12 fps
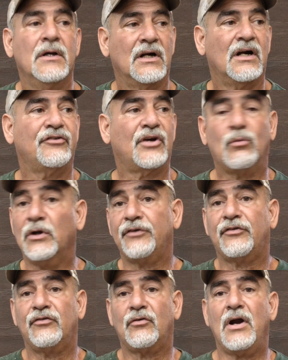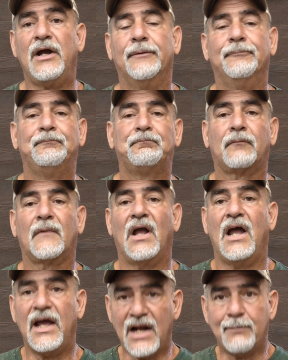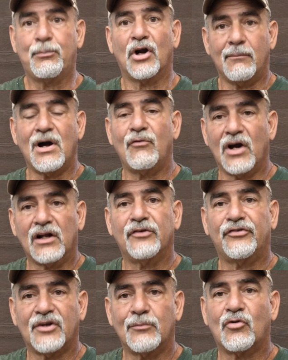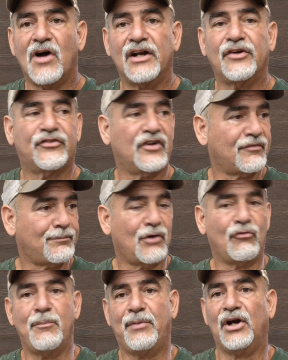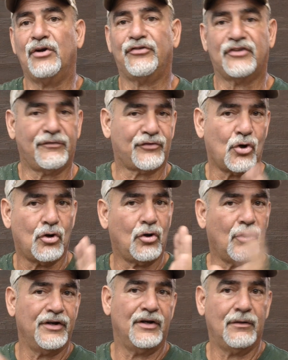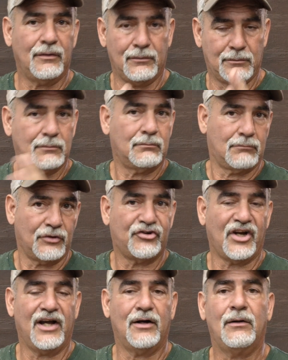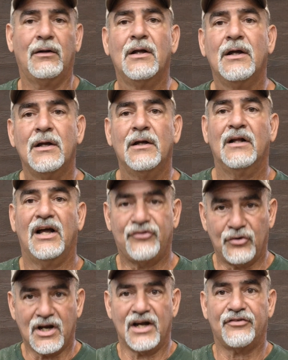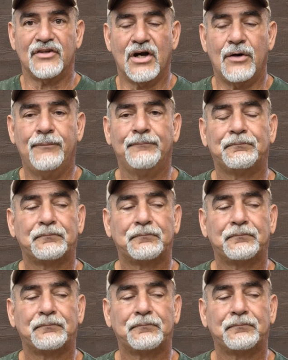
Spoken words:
And I was like, well, this is great. And I put up my regular stump grinding stuff, my repair stuff's all on the channel, as you guys know.